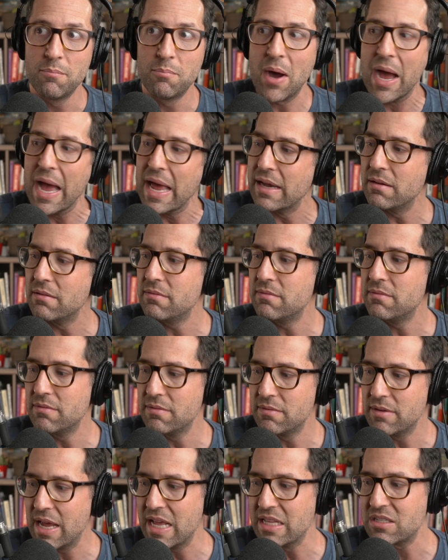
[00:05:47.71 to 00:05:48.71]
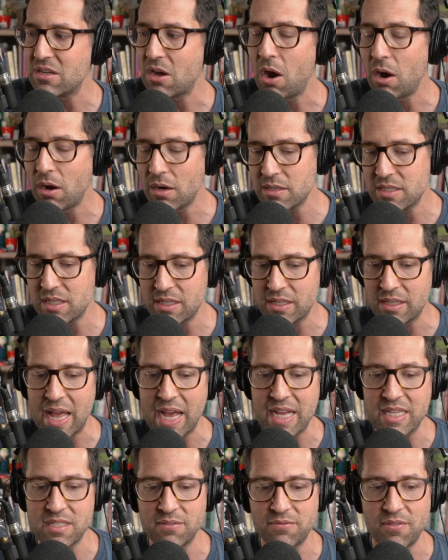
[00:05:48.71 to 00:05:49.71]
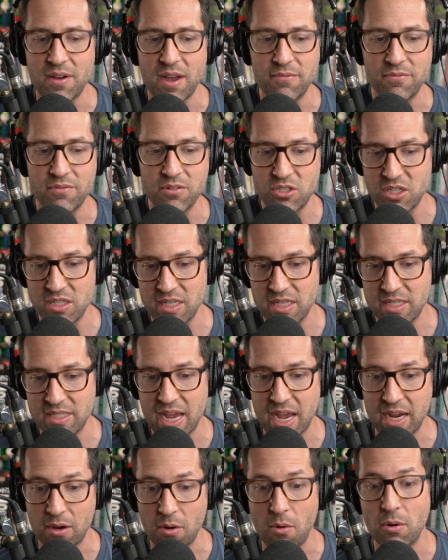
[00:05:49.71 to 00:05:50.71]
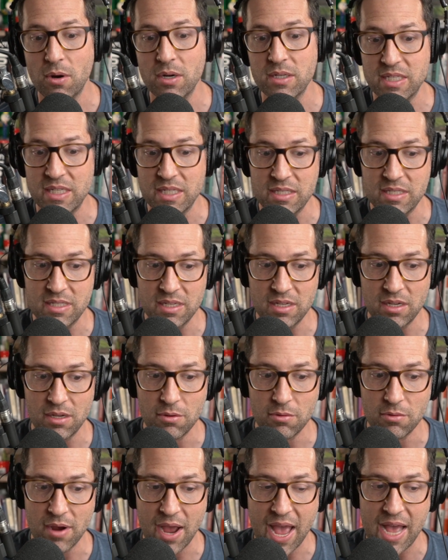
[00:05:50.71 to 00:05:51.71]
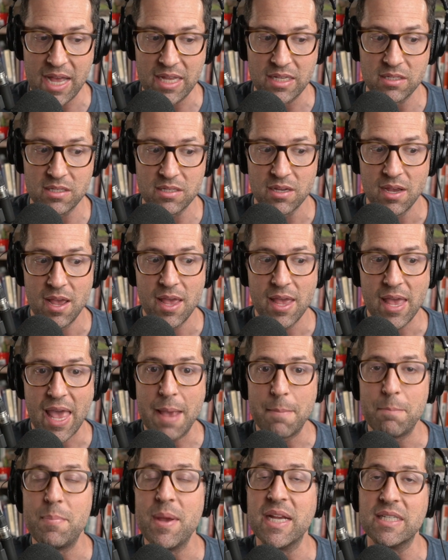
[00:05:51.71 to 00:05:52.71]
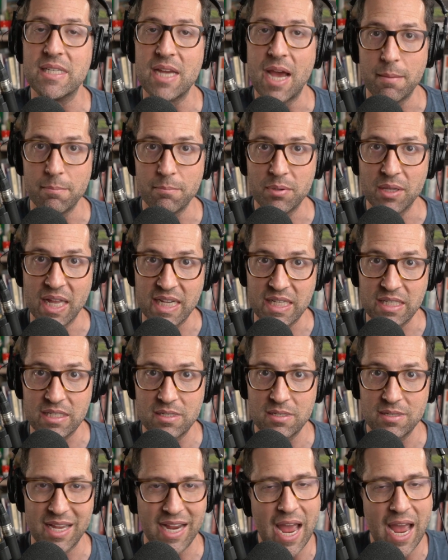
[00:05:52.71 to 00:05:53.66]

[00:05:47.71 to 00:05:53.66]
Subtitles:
but it's hard to classify Virginia Tech or TCU as a big time place.